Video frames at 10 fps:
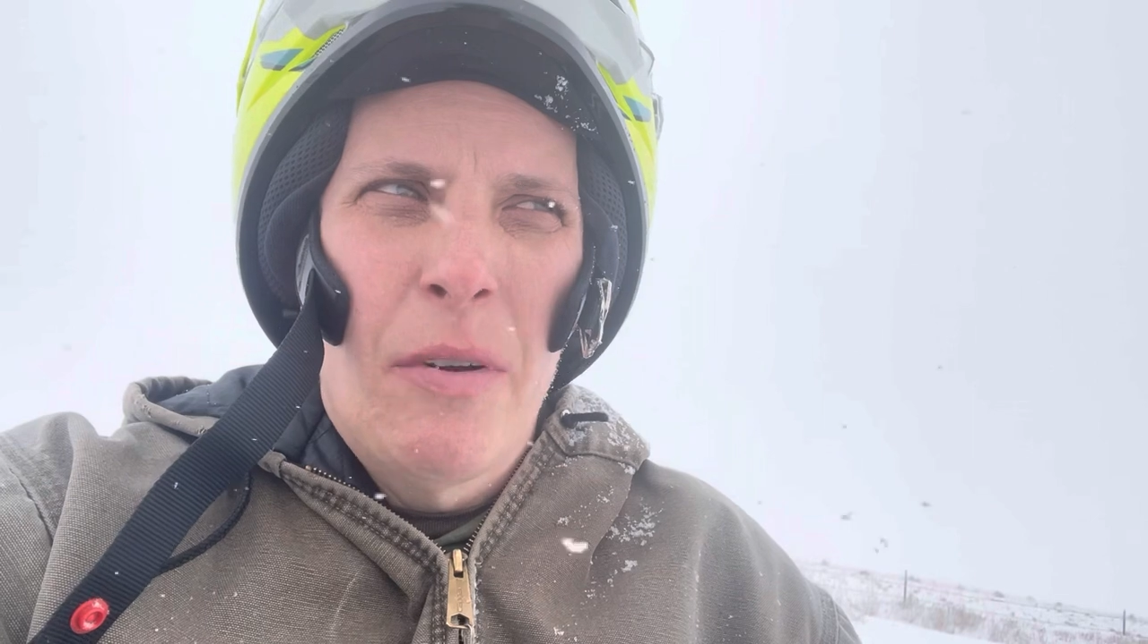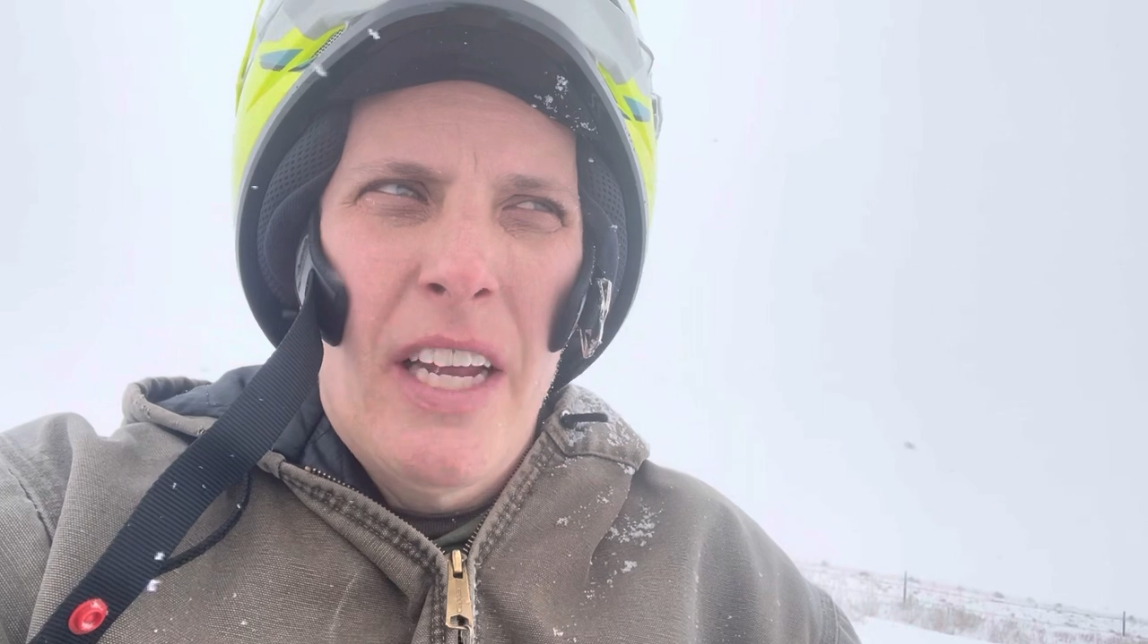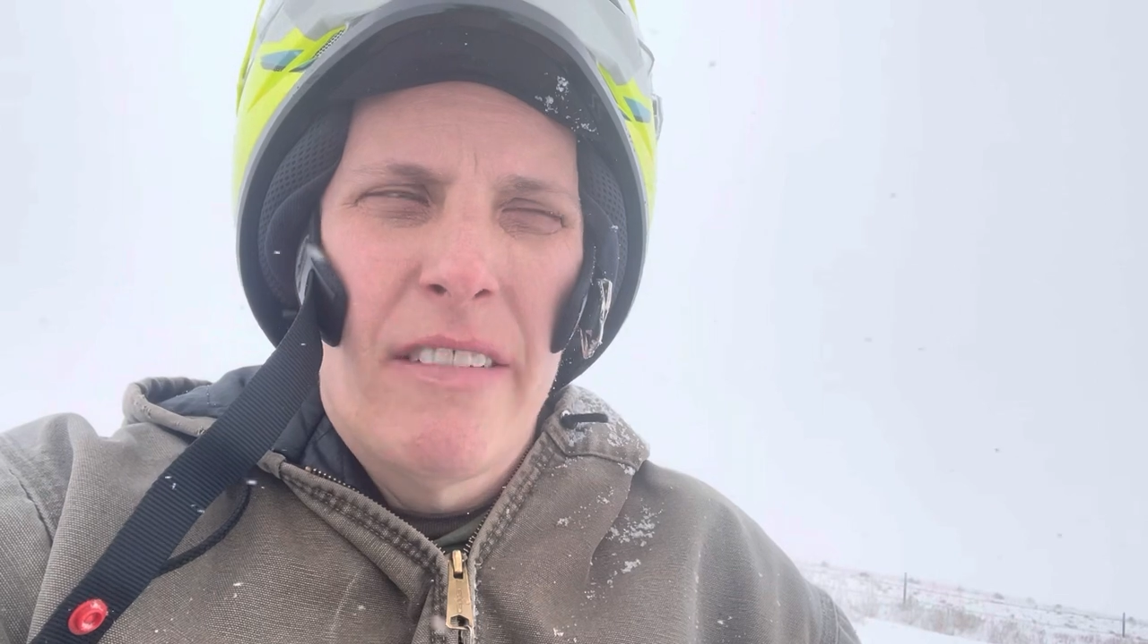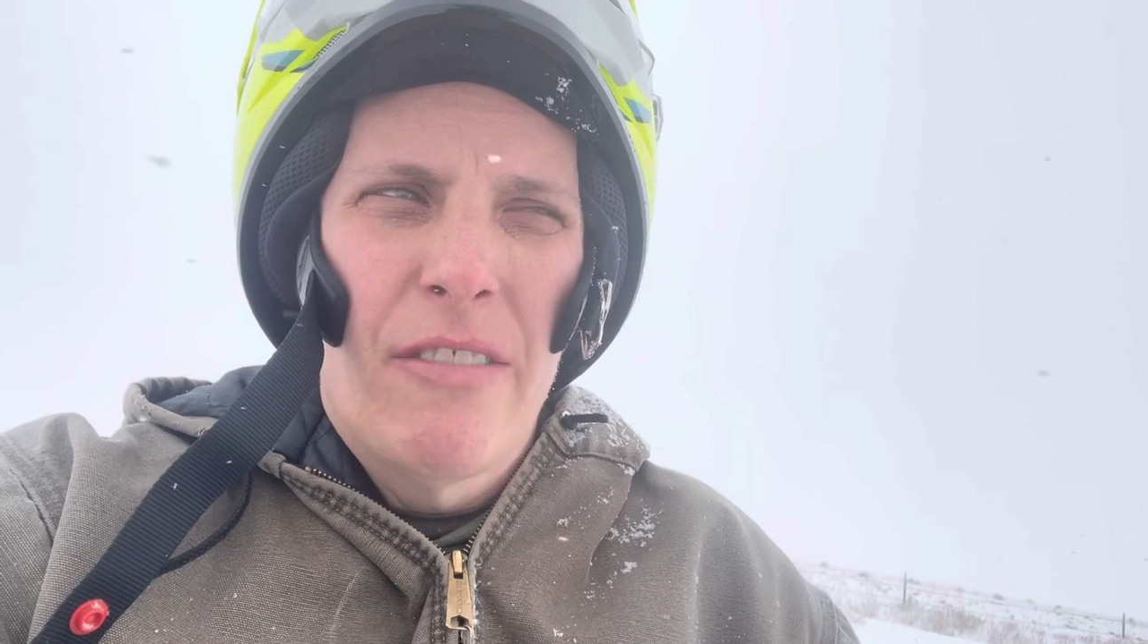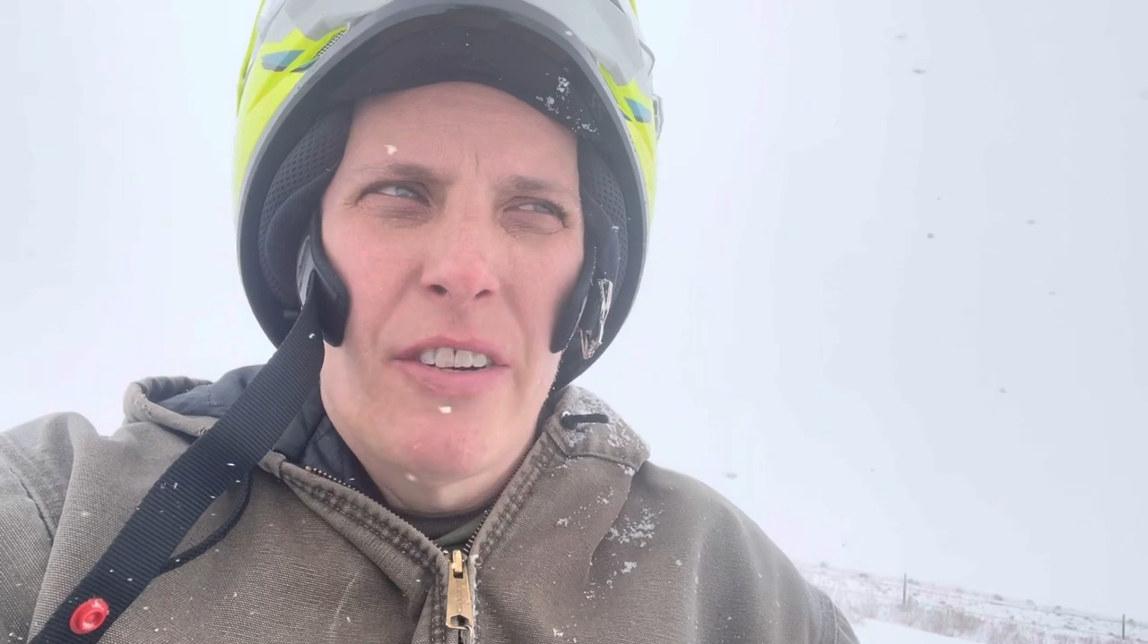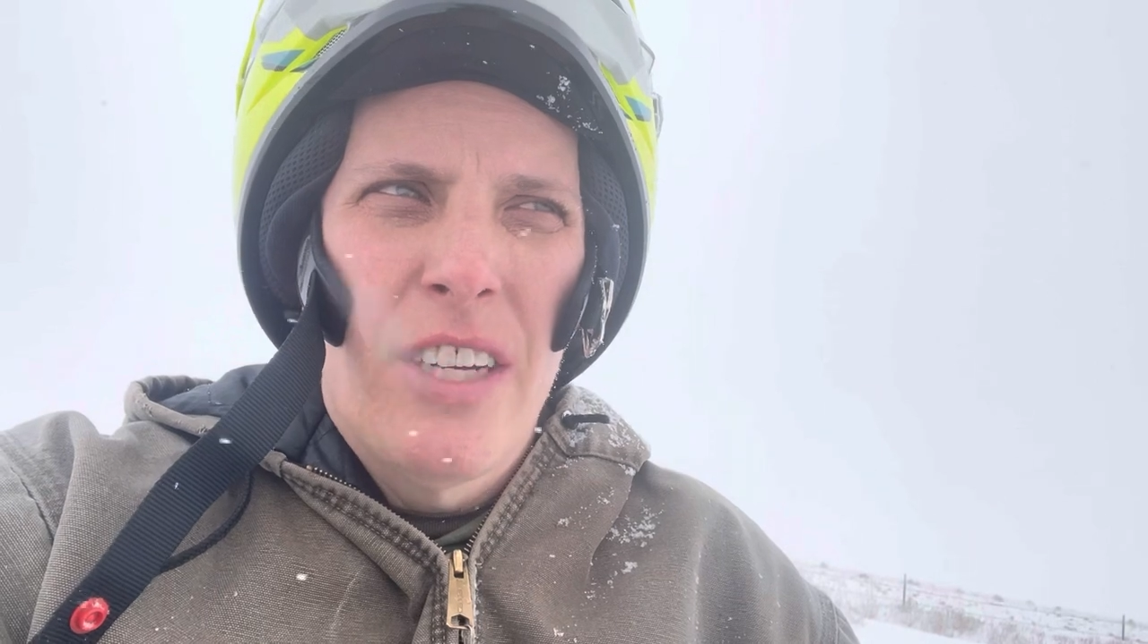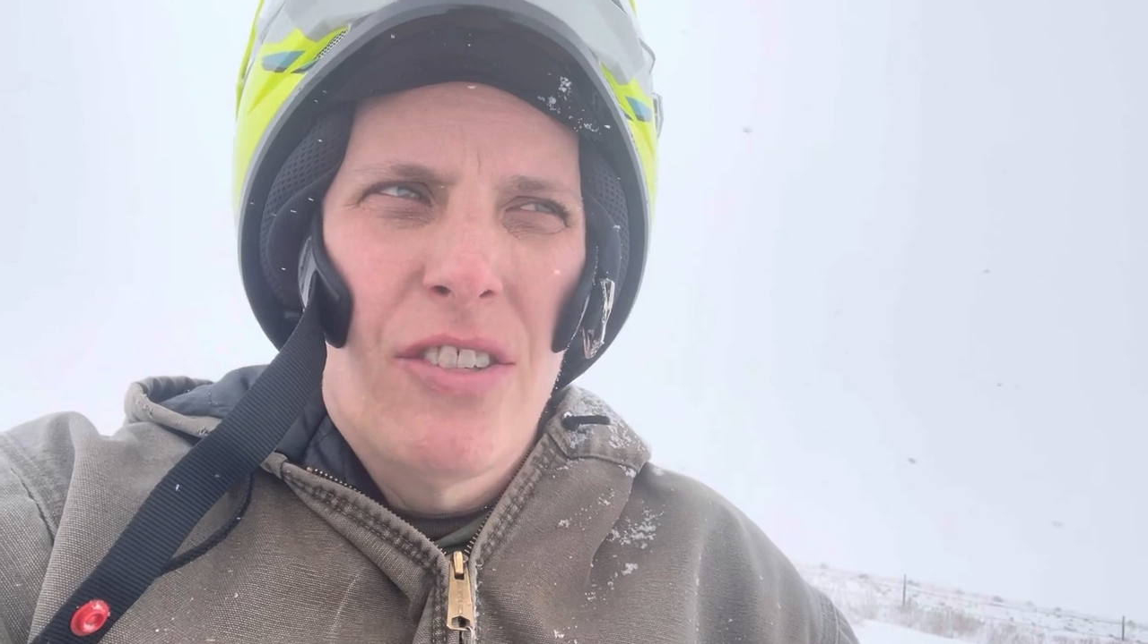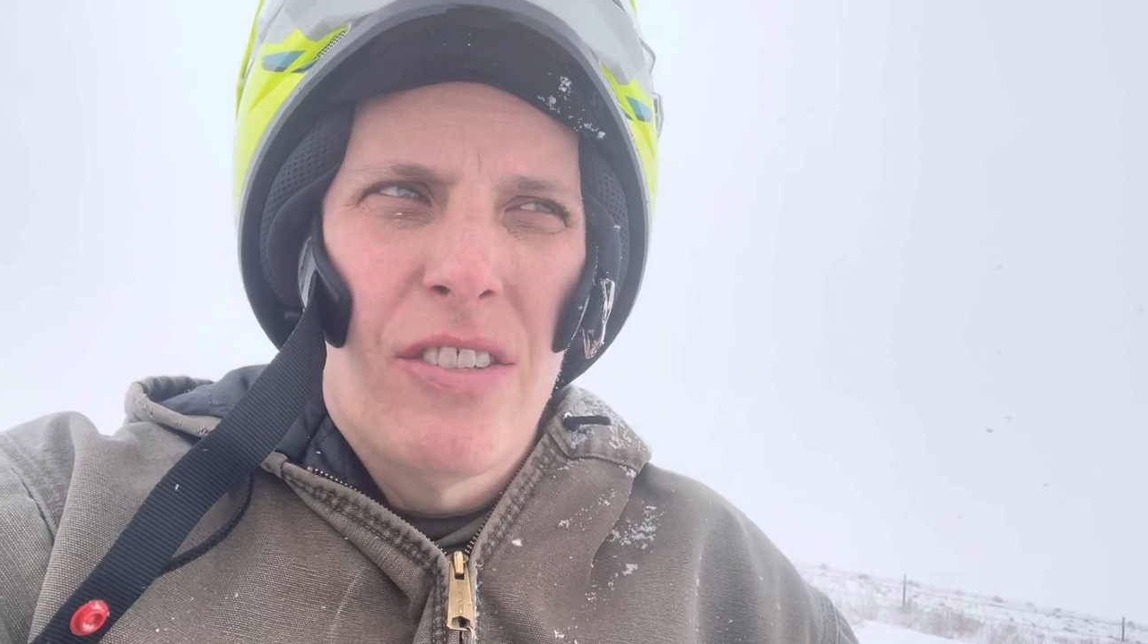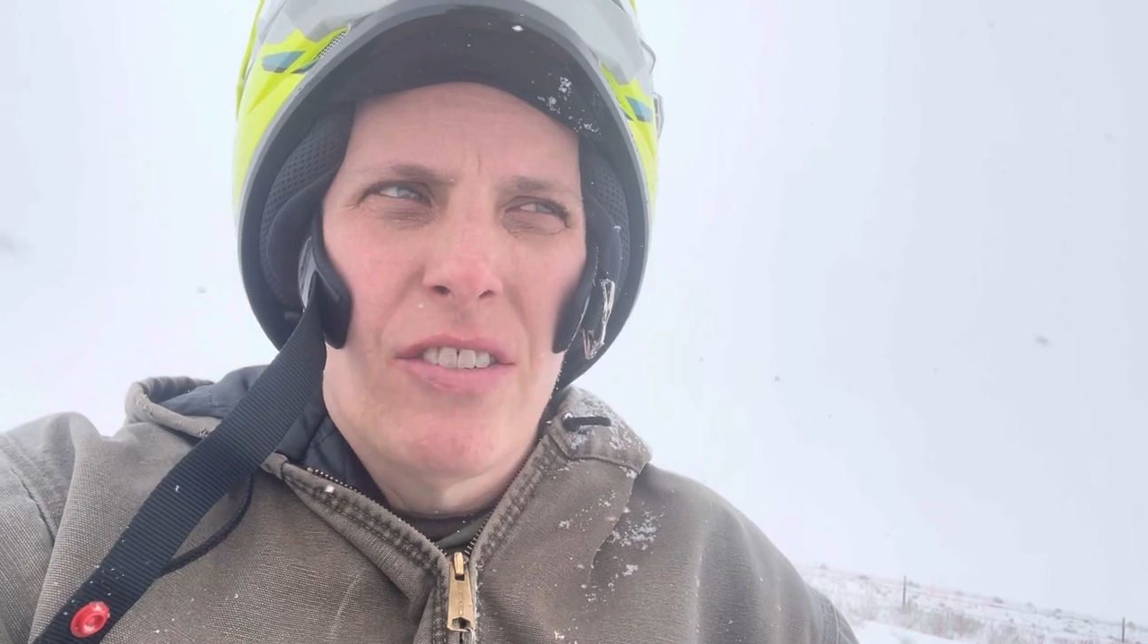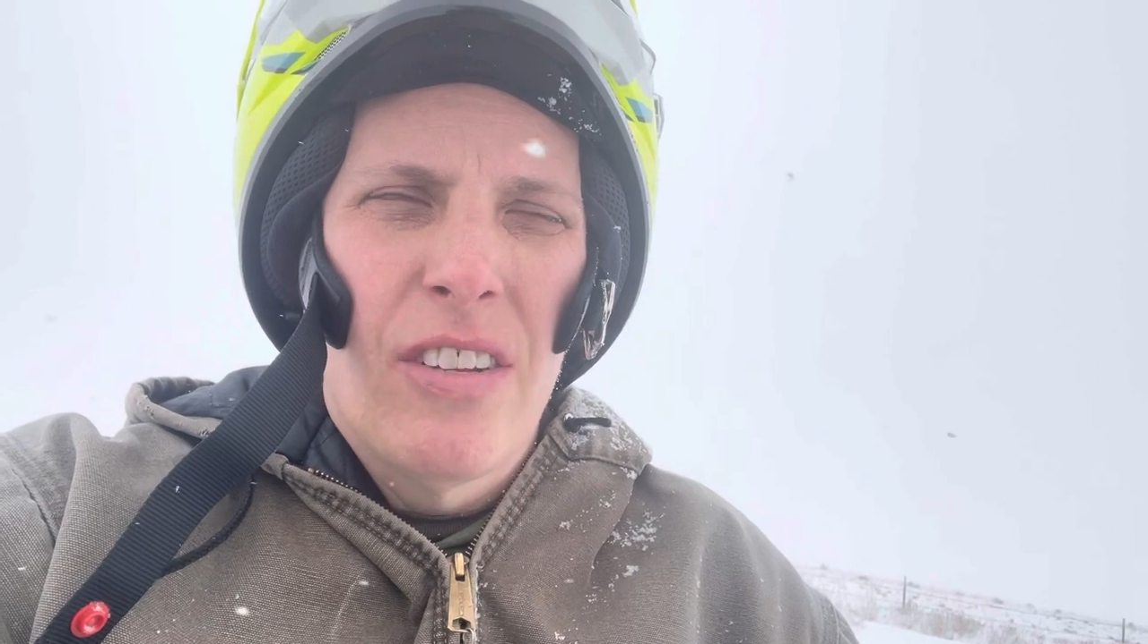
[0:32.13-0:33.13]
We had three
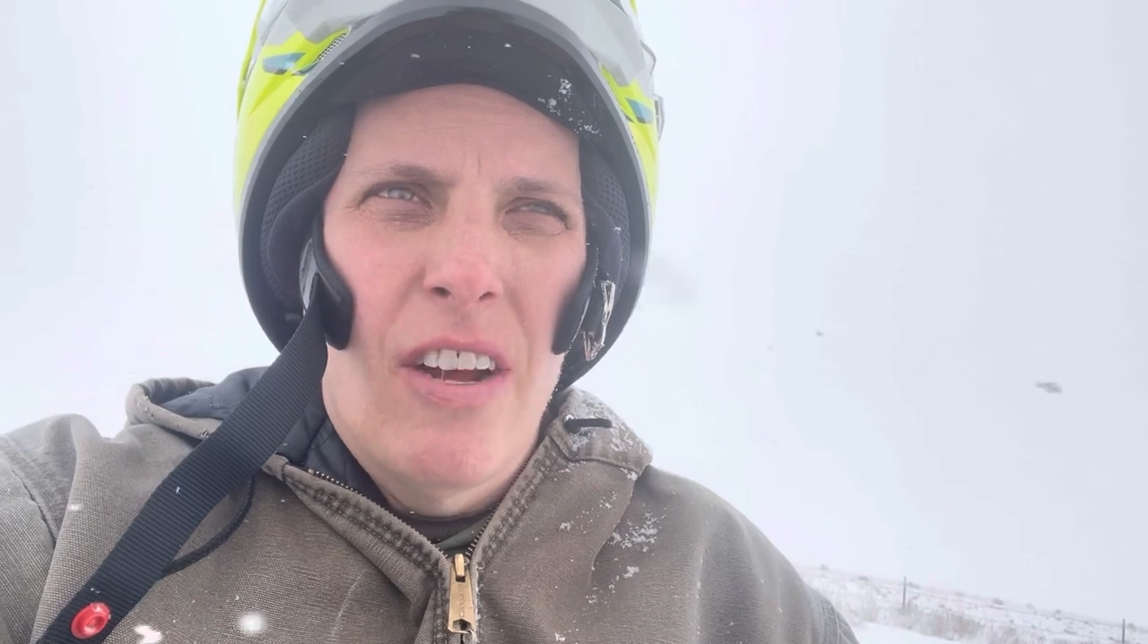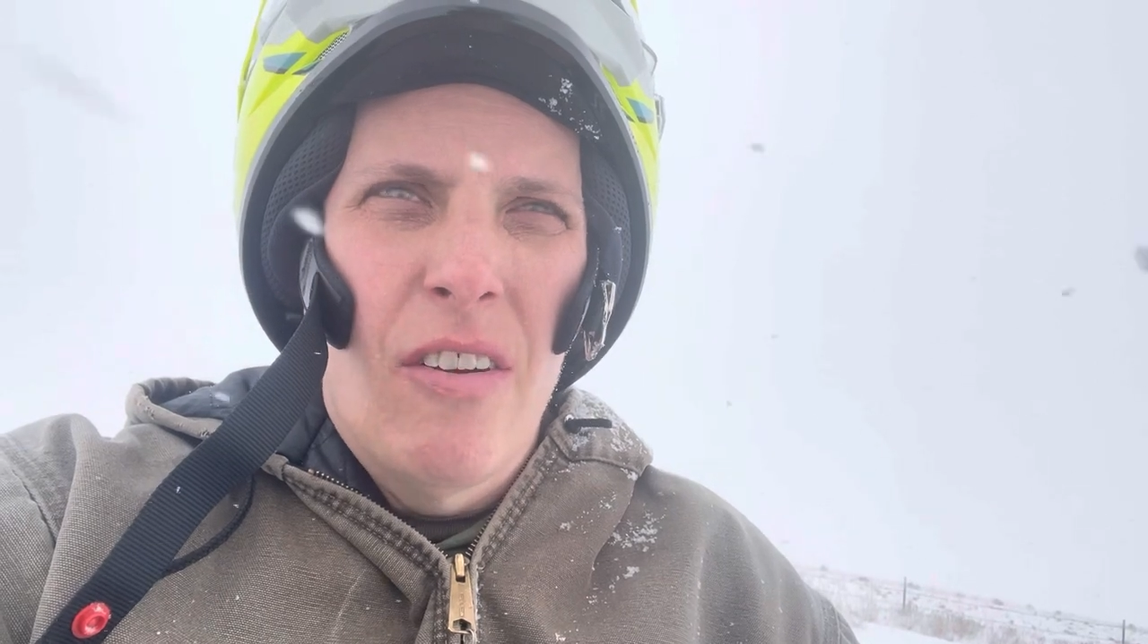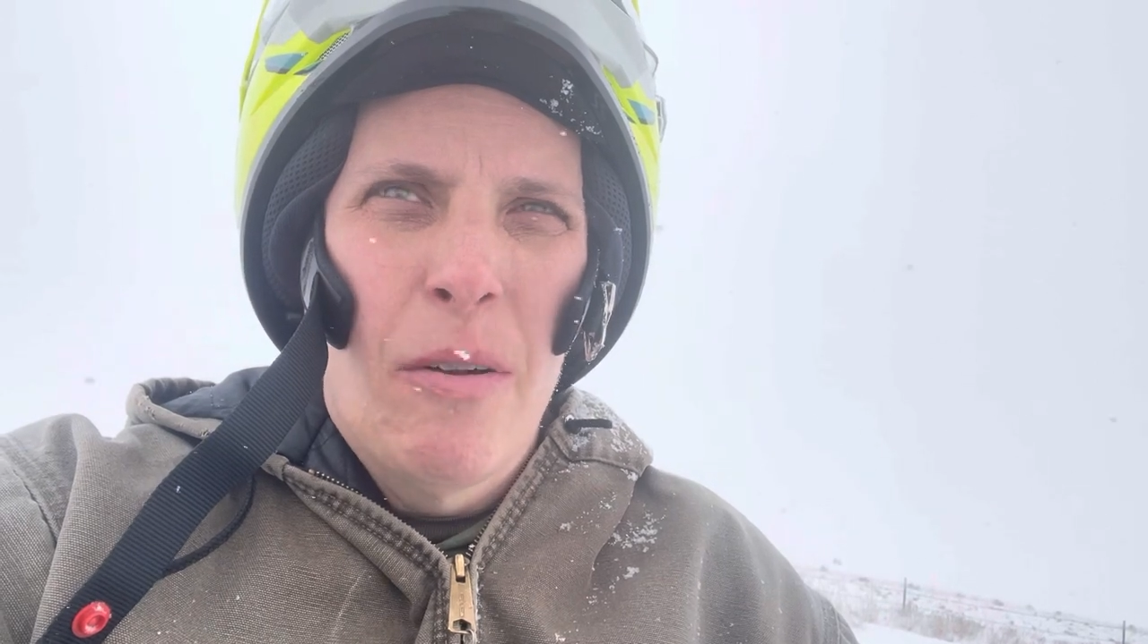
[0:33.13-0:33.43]
inches of snow,